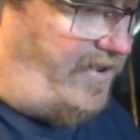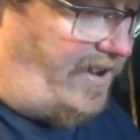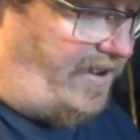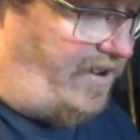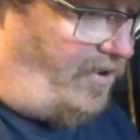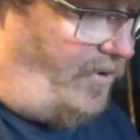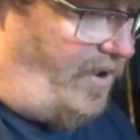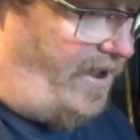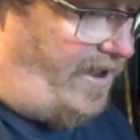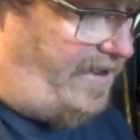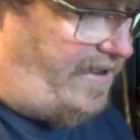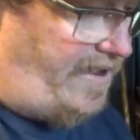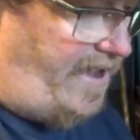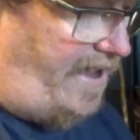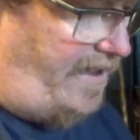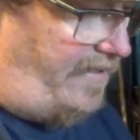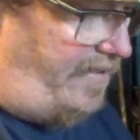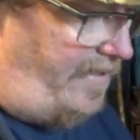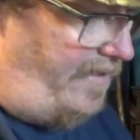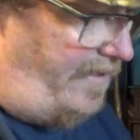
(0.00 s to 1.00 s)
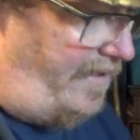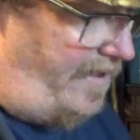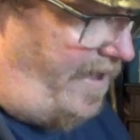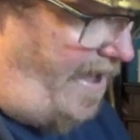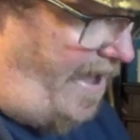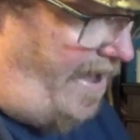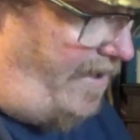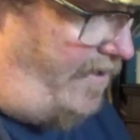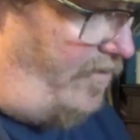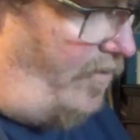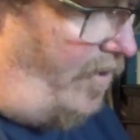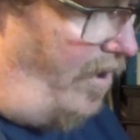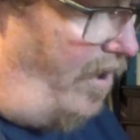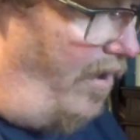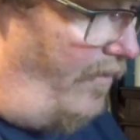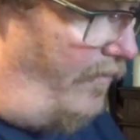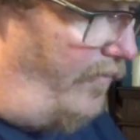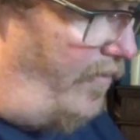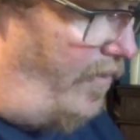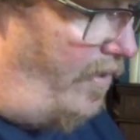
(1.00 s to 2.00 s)
go ahead and take the handle
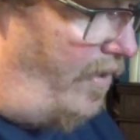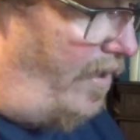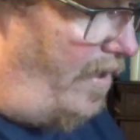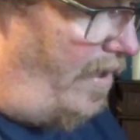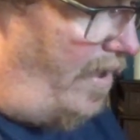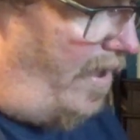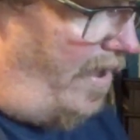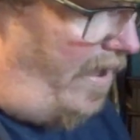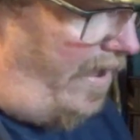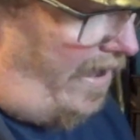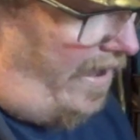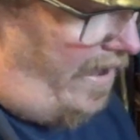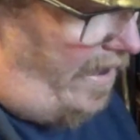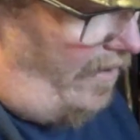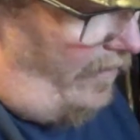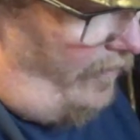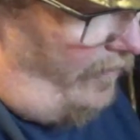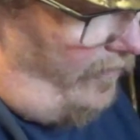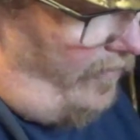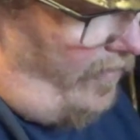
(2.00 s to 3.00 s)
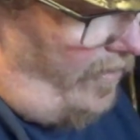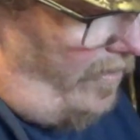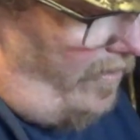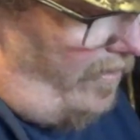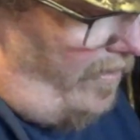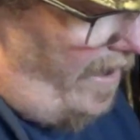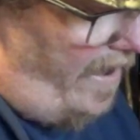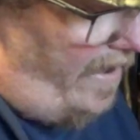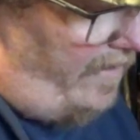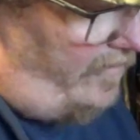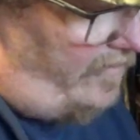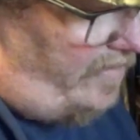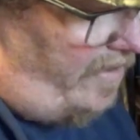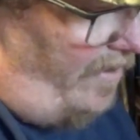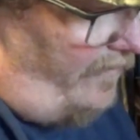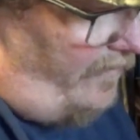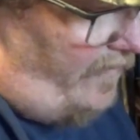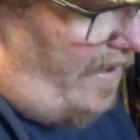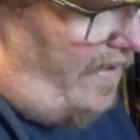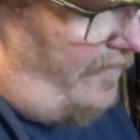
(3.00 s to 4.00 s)
off if
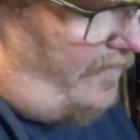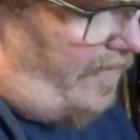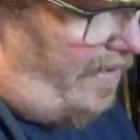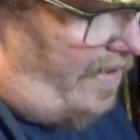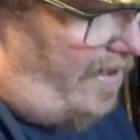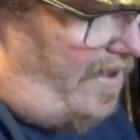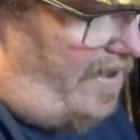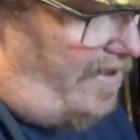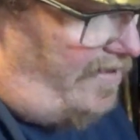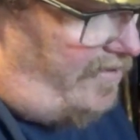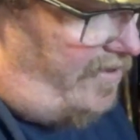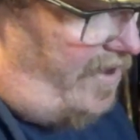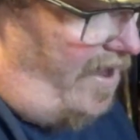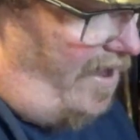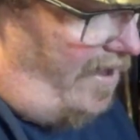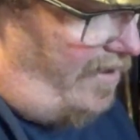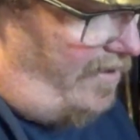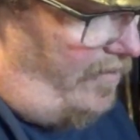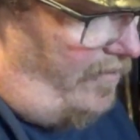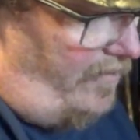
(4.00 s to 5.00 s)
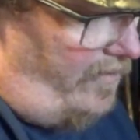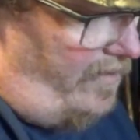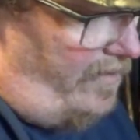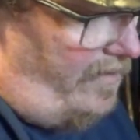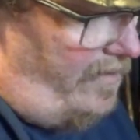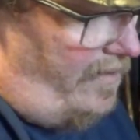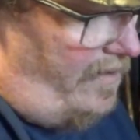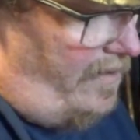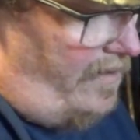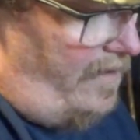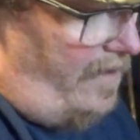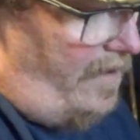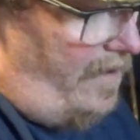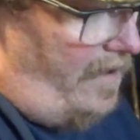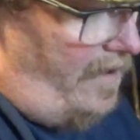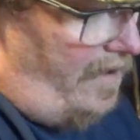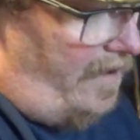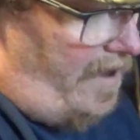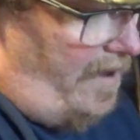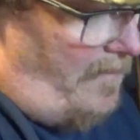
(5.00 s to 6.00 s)
the gun's not going to
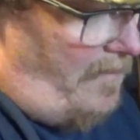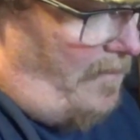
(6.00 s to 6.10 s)
come